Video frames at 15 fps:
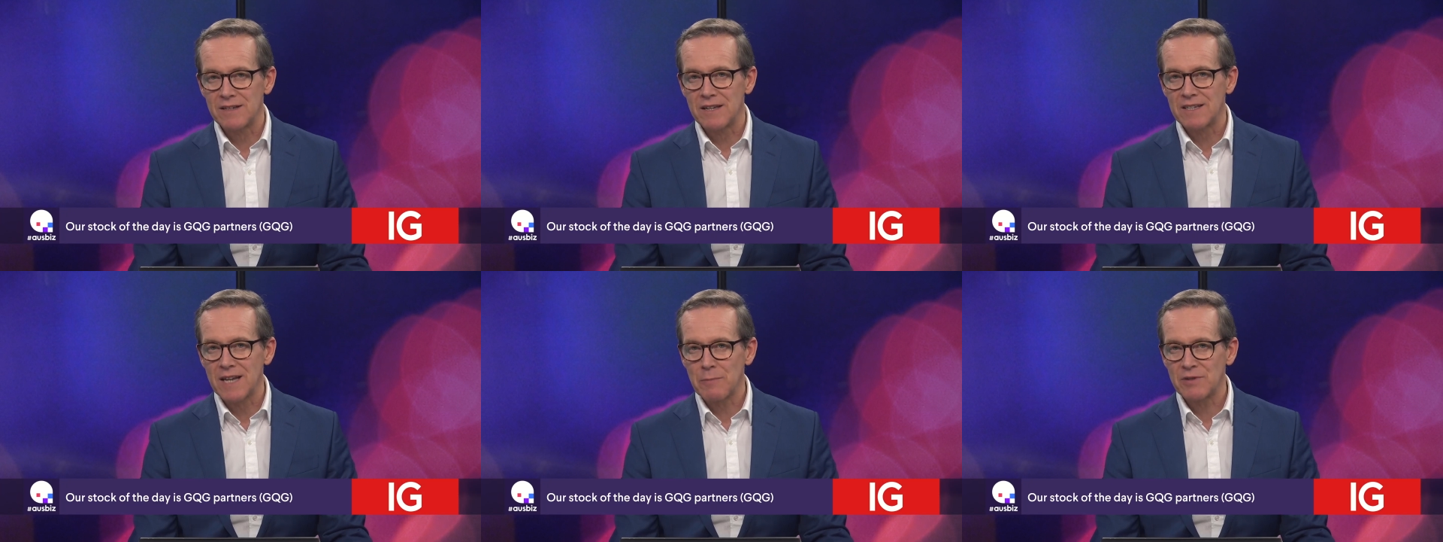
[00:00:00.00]

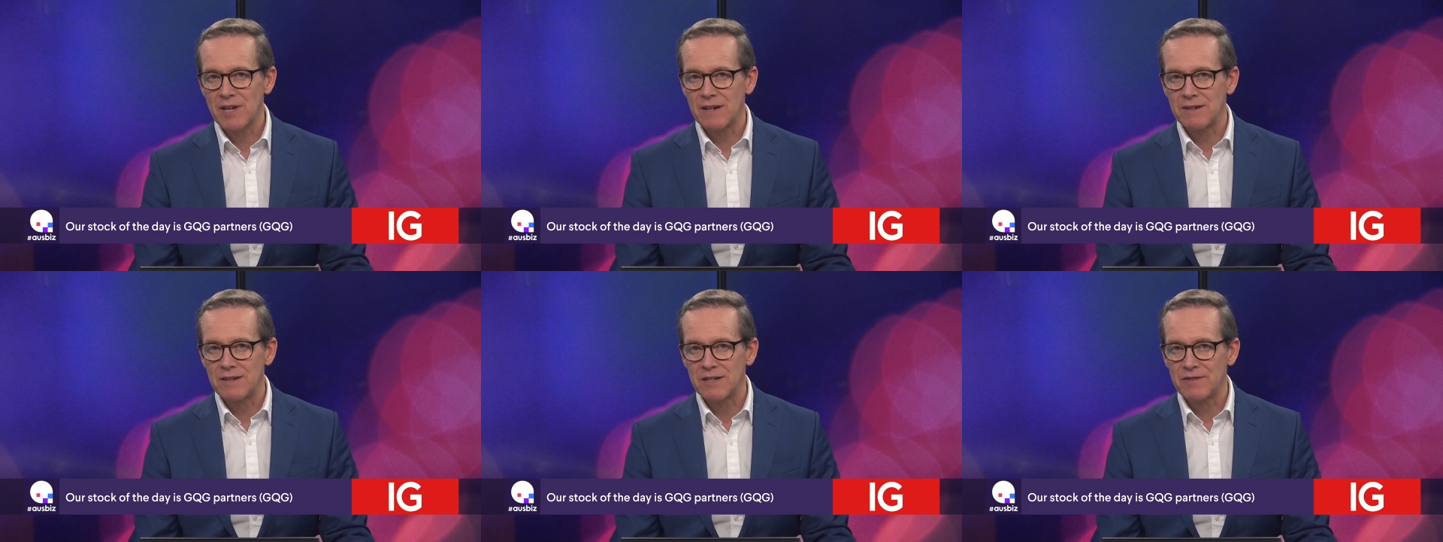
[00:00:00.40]
It's
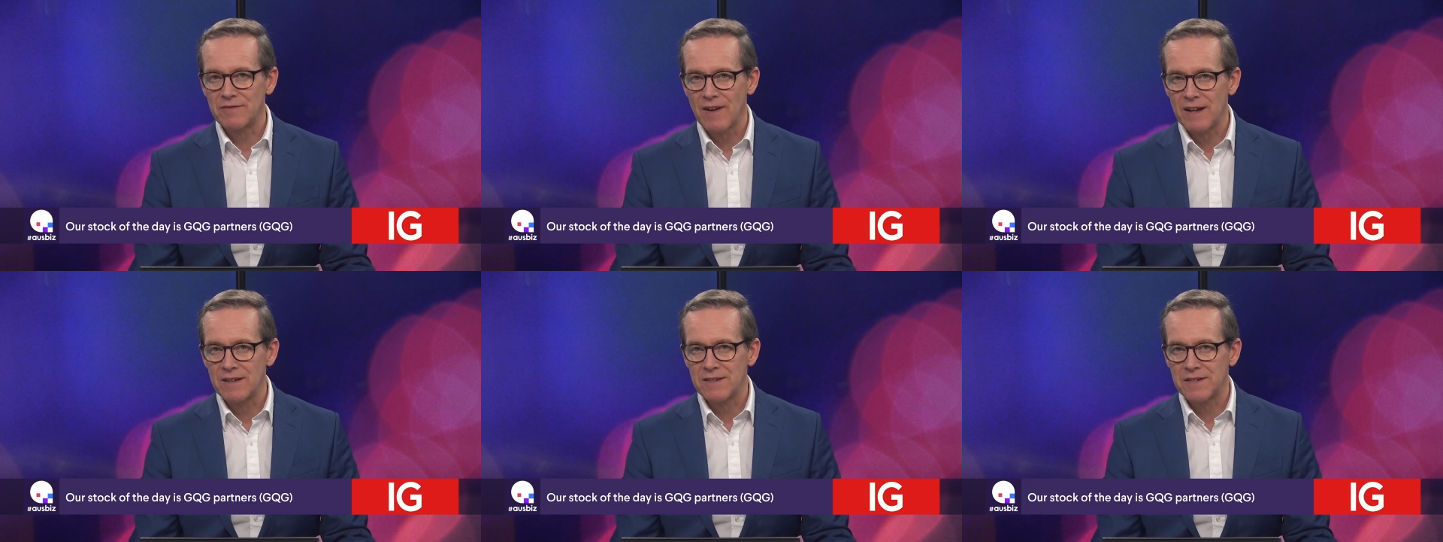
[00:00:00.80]
updated its
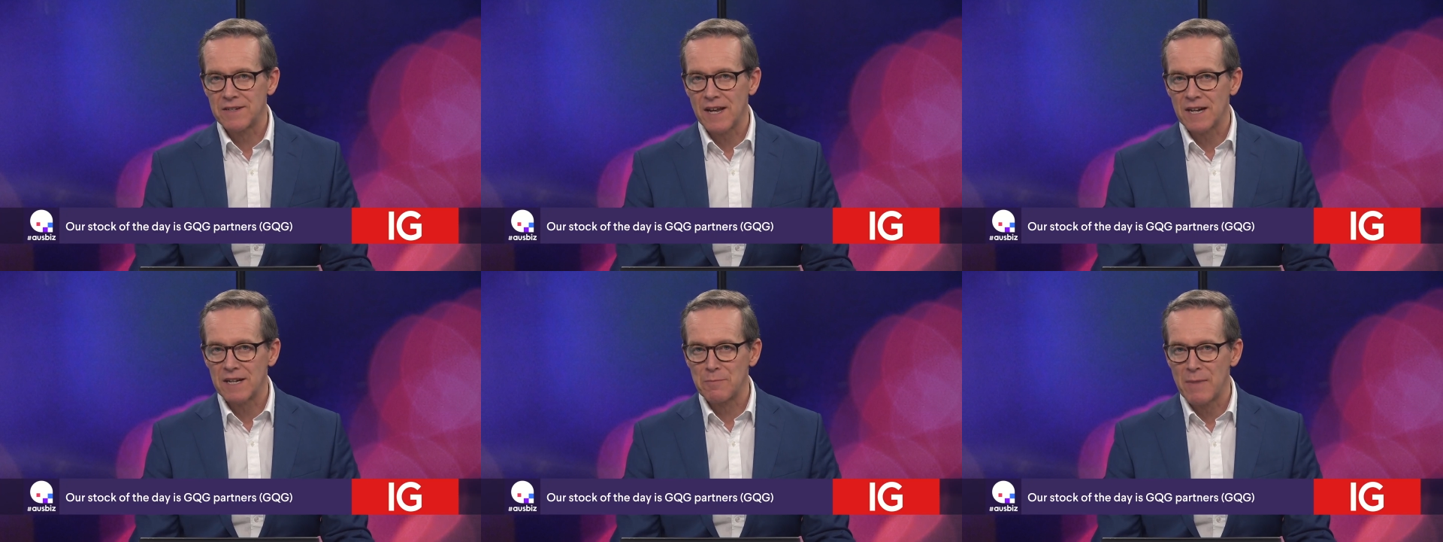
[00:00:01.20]
funds
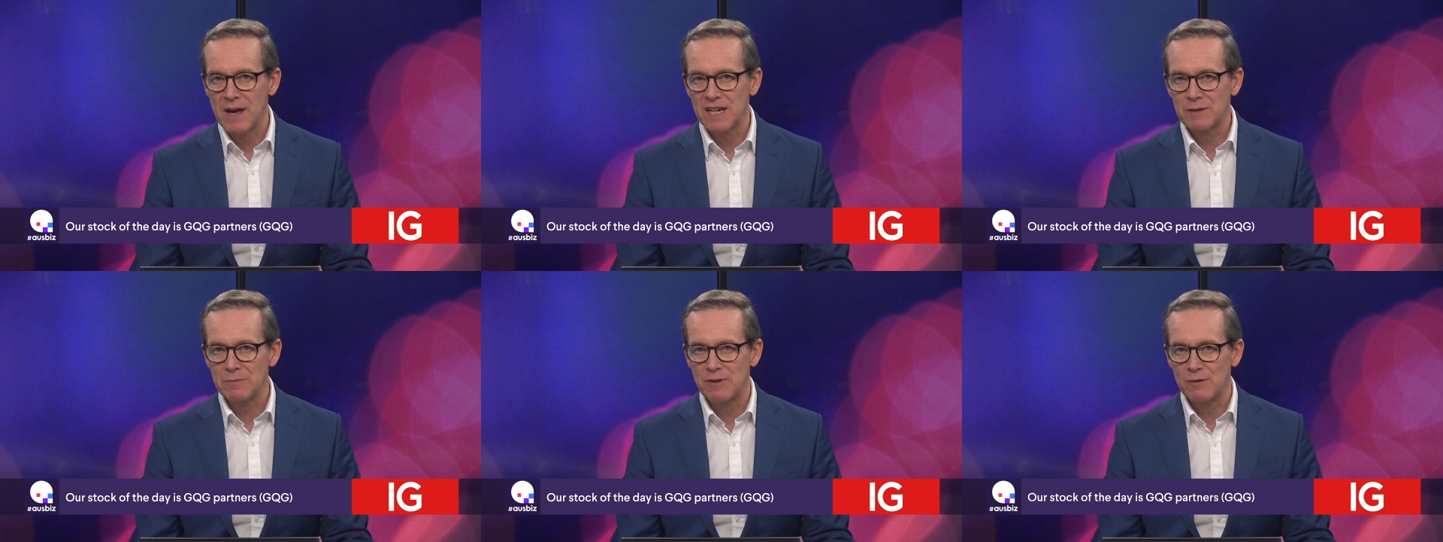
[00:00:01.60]
under
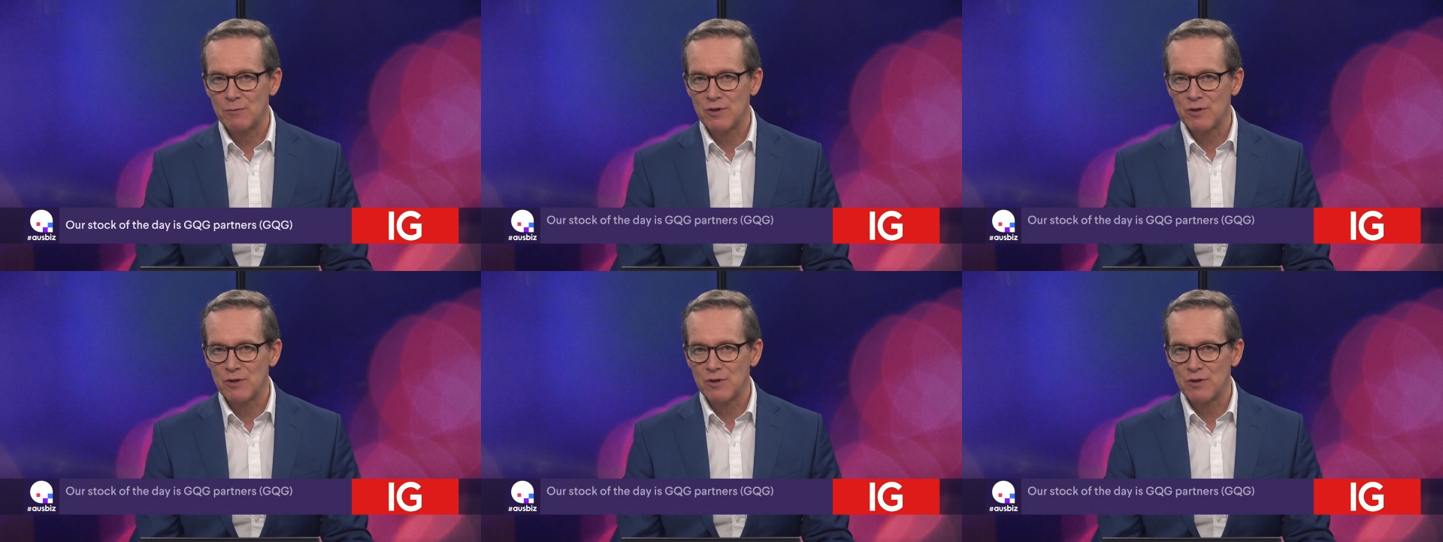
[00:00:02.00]
management,